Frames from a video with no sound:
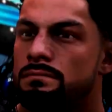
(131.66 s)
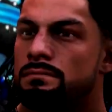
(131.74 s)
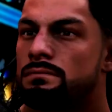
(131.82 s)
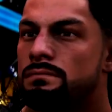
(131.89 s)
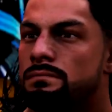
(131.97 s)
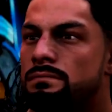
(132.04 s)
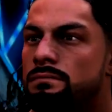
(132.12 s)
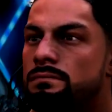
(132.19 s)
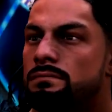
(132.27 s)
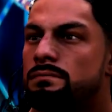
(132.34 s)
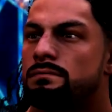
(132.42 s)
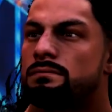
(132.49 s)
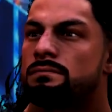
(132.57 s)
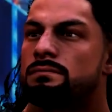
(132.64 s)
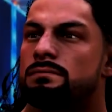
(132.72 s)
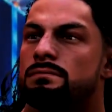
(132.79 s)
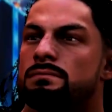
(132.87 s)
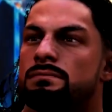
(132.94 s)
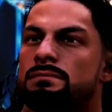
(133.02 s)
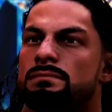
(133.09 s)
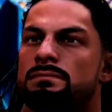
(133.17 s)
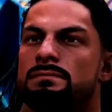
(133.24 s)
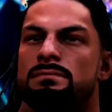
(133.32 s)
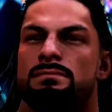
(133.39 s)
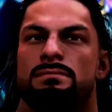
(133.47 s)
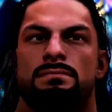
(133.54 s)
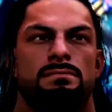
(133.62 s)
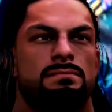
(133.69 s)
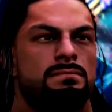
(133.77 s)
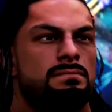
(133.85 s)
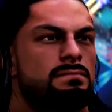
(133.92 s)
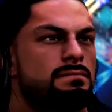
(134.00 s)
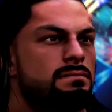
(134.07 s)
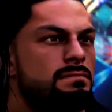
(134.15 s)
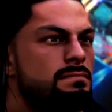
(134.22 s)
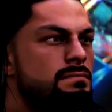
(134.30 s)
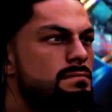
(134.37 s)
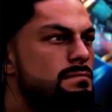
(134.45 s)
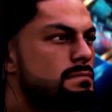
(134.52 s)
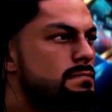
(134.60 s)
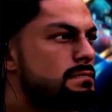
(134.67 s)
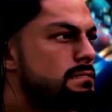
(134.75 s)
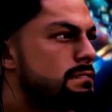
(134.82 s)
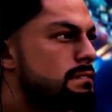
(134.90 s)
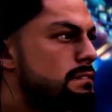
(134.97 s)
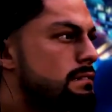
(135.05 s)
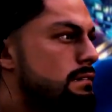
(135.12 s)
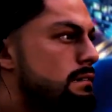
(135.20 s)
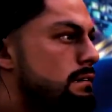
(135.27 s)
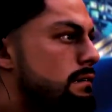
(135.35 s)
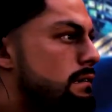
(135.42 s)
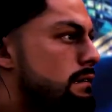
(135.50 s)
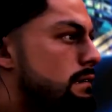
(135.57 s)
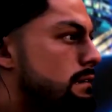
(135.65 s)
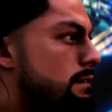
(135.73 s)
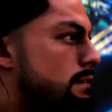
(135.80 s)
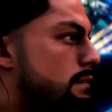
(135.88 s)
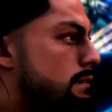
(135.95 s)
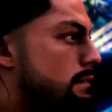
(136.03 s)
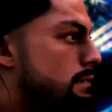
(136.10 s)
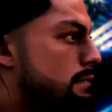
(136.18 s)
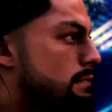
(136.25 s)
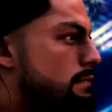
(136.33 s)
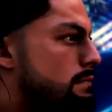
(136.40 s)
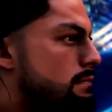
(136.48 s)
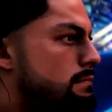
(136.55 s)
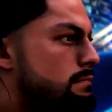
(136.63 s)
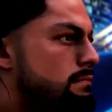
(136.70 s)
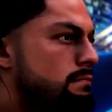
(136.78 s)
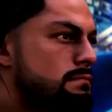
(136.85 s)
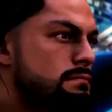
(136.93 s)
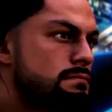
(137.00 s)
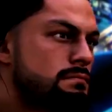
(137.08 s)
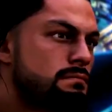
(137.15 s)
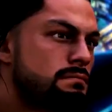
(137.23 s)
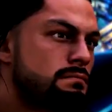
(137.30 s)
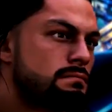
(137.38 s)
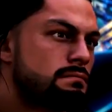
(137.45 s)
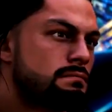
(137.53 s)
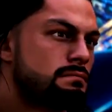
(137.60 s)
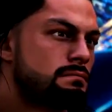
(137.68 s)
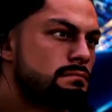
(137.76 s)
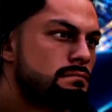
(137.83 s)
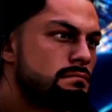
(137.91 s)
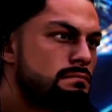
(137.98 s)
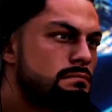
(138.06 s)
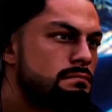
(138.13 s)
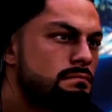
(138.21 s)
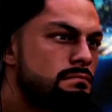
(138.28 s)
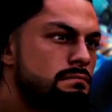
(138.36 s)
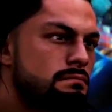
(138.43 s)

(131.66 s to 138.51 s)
[no speech]